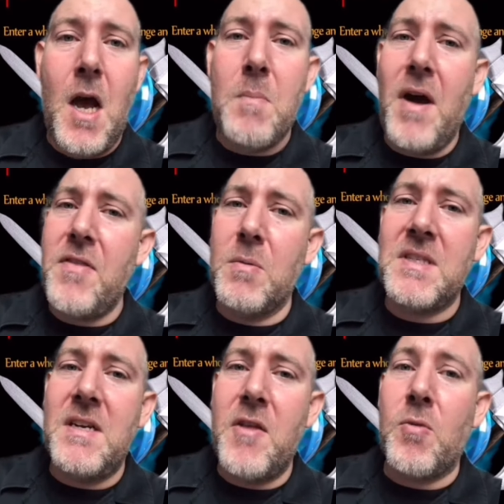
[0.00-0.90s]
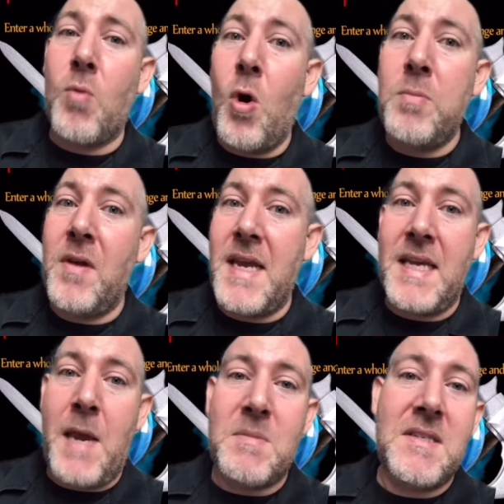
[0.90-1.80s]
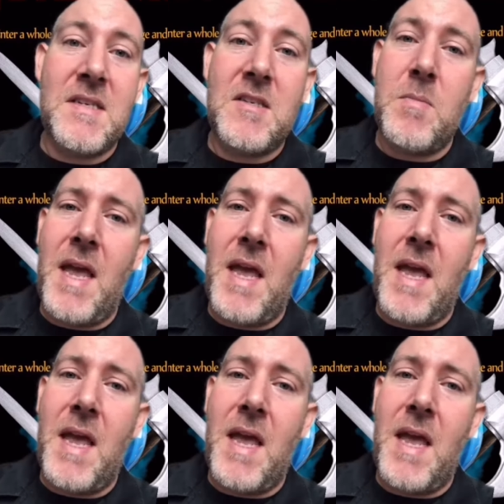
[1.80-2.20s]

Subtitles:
but there was another role-playing game system